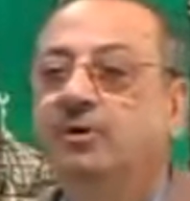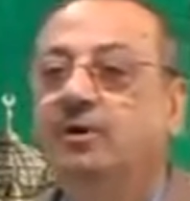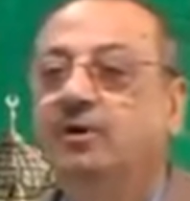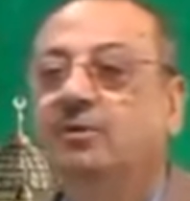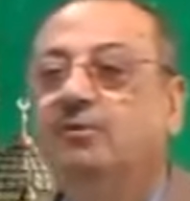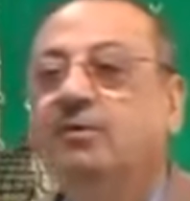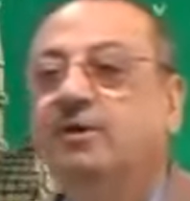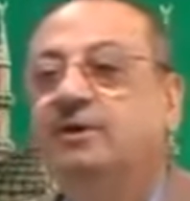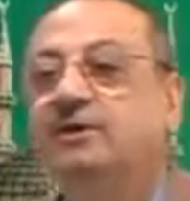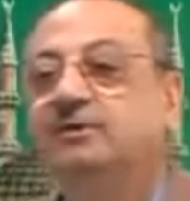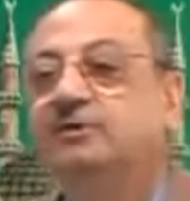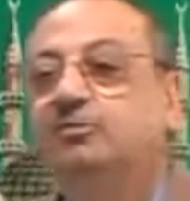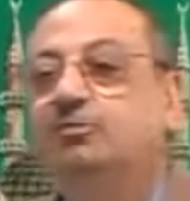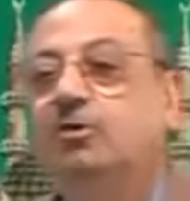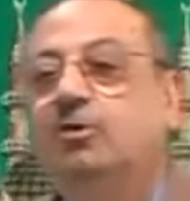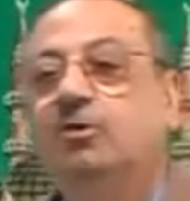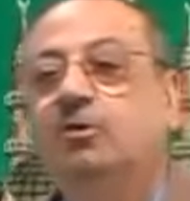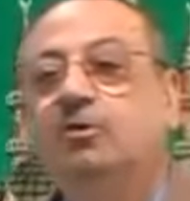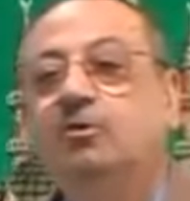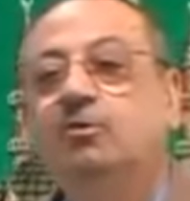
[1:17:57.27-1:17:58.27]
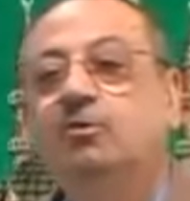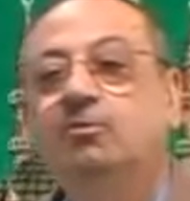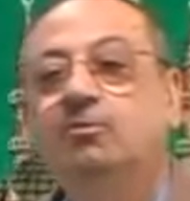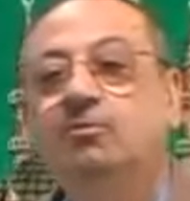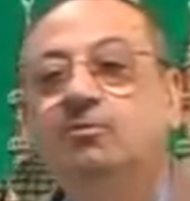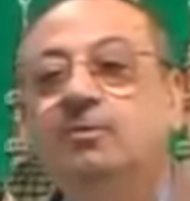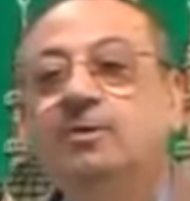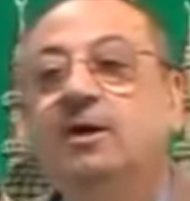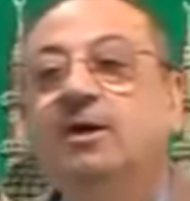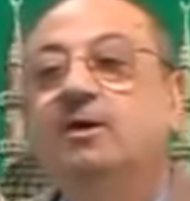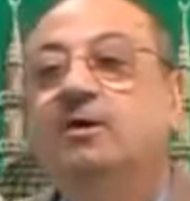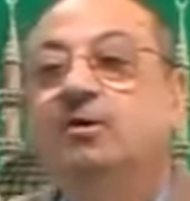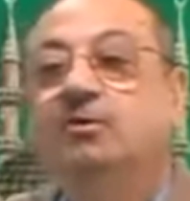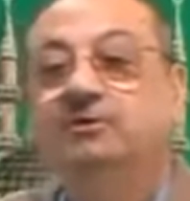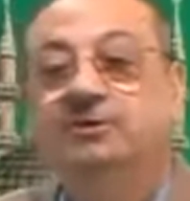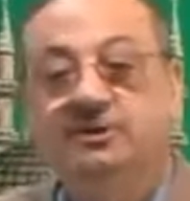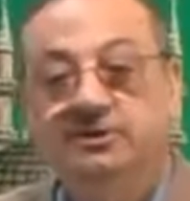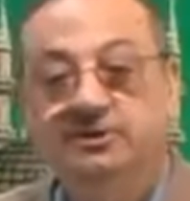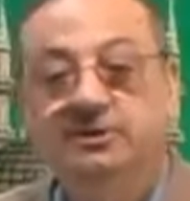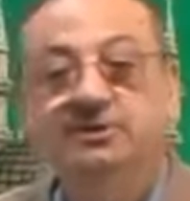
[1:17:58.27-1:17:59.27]
What is kulluhum? Now
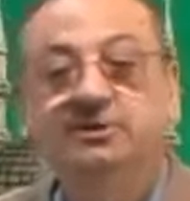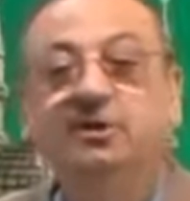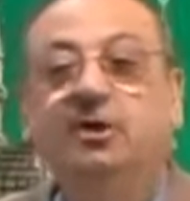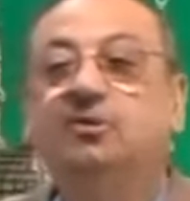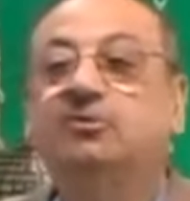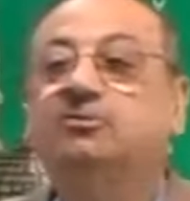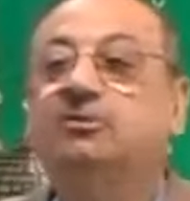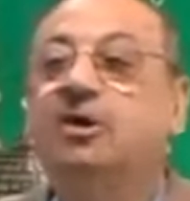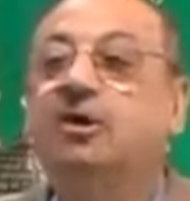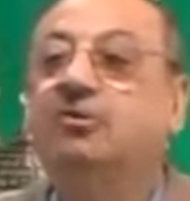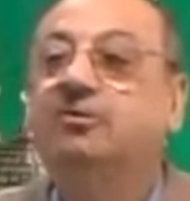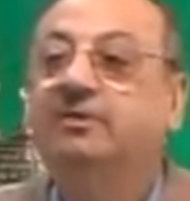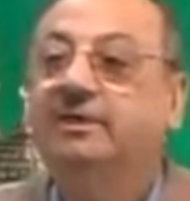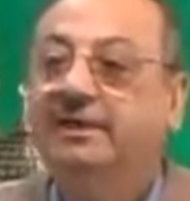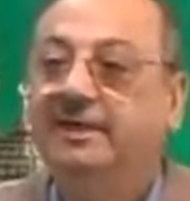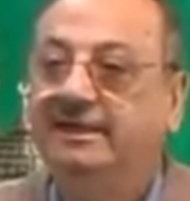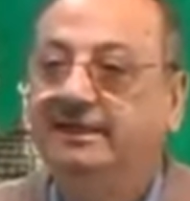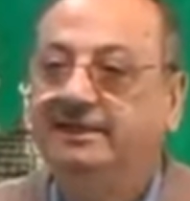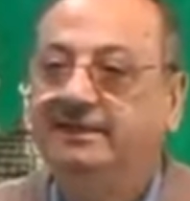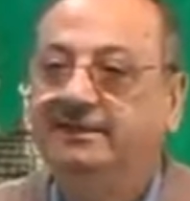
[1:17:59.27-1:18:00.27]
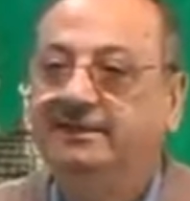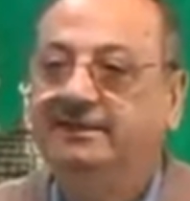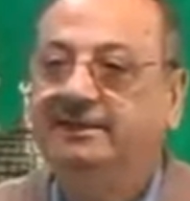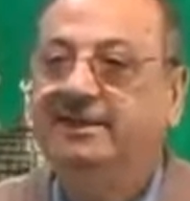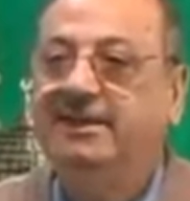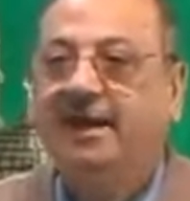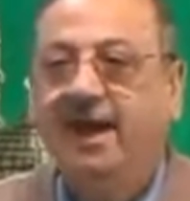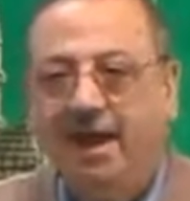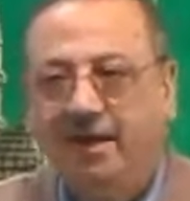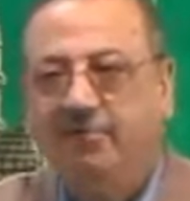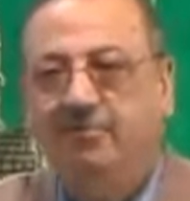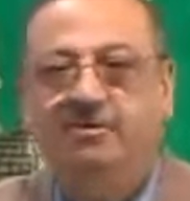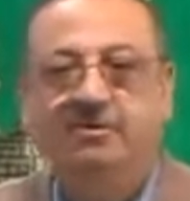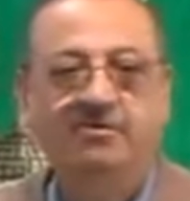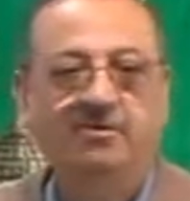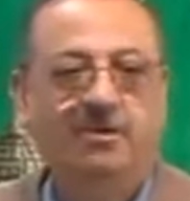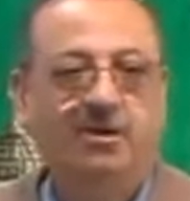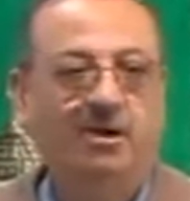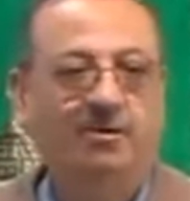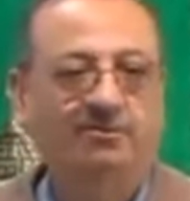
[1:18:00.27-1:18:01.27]
this is your taqeed. Every
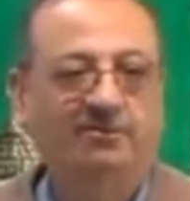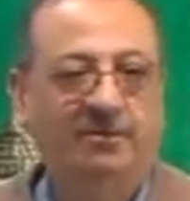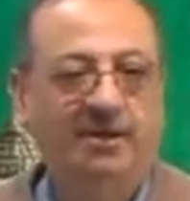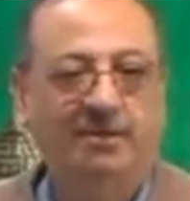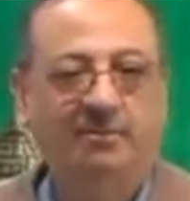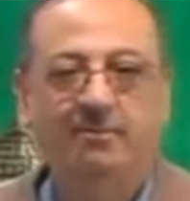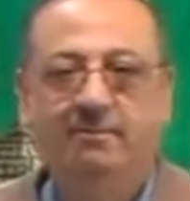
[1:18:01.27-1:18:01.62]
one of them.